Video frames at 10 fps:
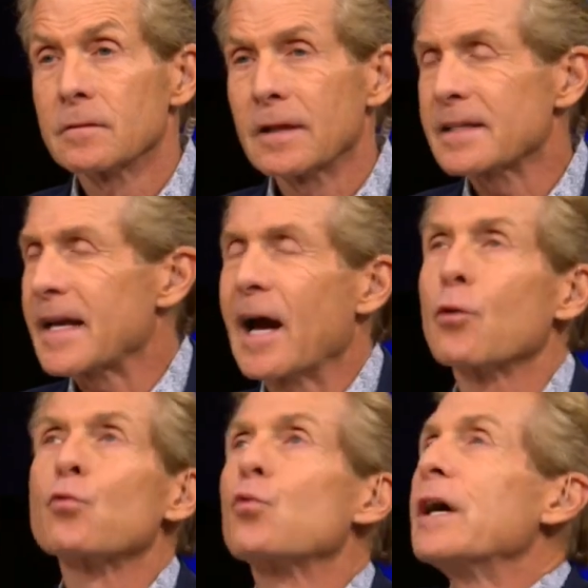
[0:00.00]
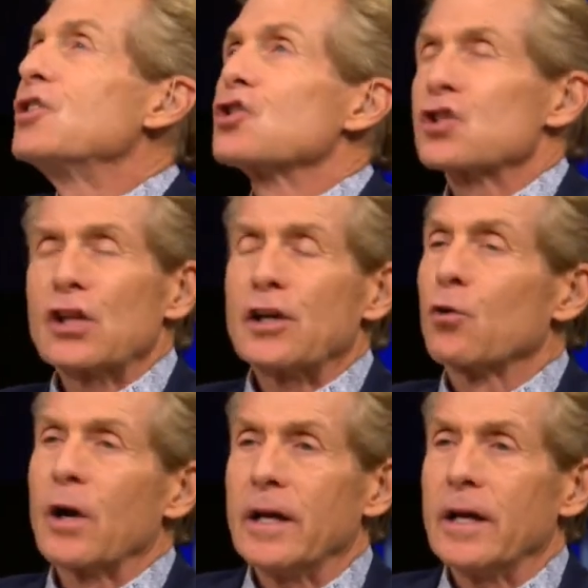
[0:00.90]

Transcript: That's outrageously great.